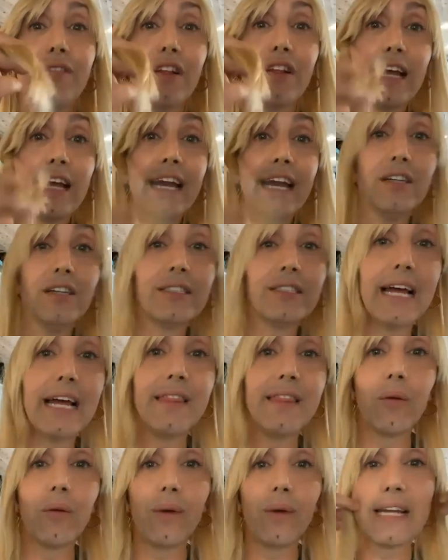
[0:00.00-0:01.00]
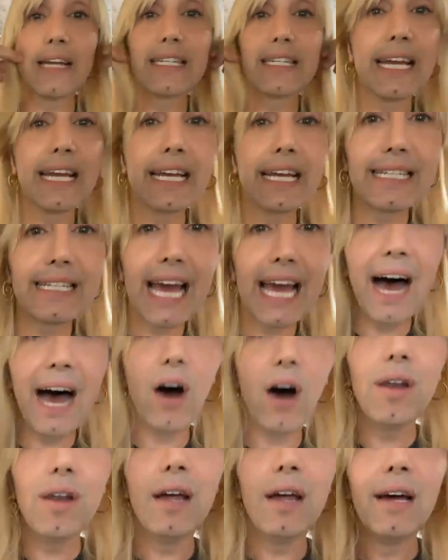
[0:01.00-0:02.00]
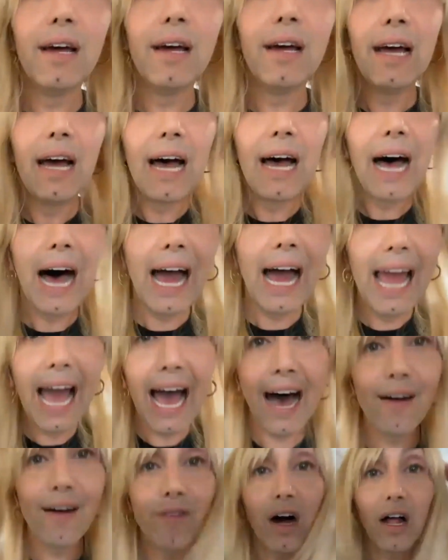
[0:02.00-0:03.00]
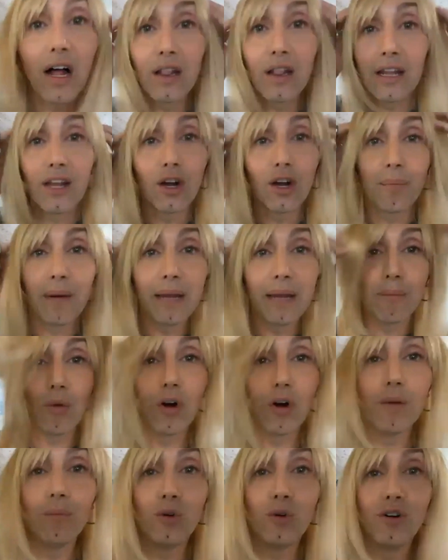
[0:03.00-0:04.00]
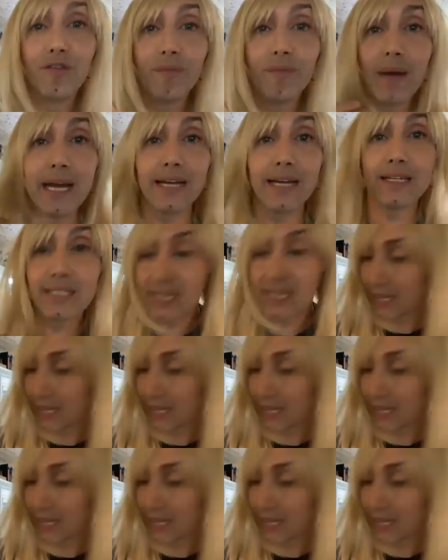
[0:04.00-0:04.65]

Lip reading: layers. And then when I take it down, I have a little bit more movement.